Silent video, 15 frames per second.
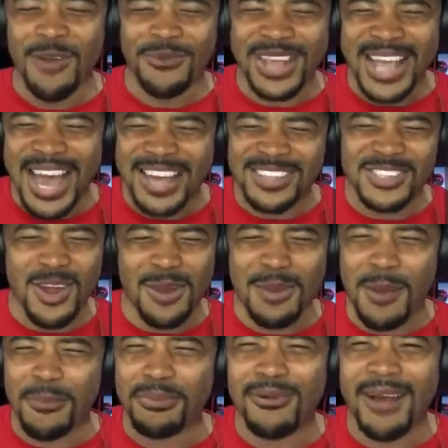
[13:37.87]
It's all
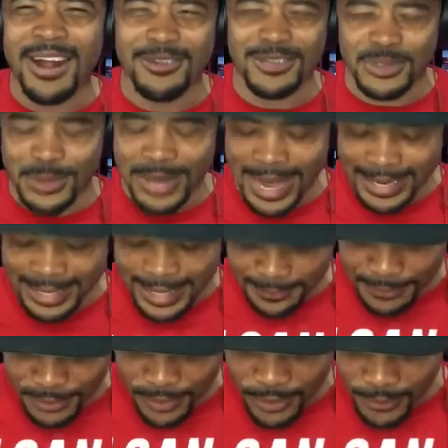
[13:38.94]
about progress. We gotta
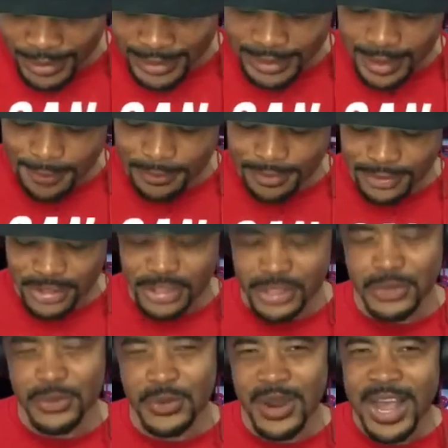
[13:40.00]
keep you going. Number
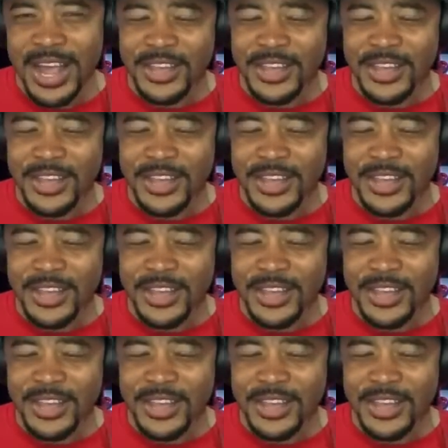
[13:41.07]
two,